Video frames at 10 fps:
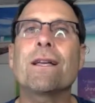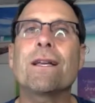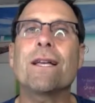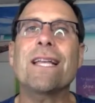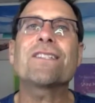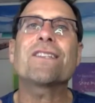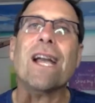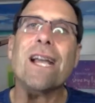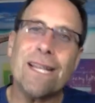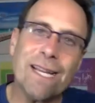
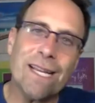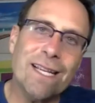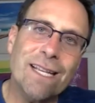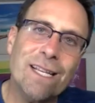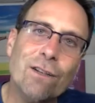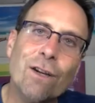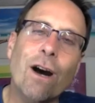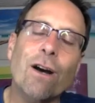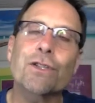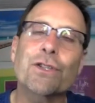anxiety. It'll
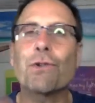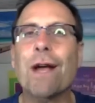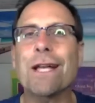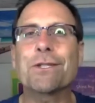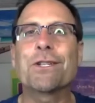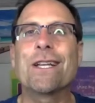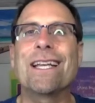cause stress.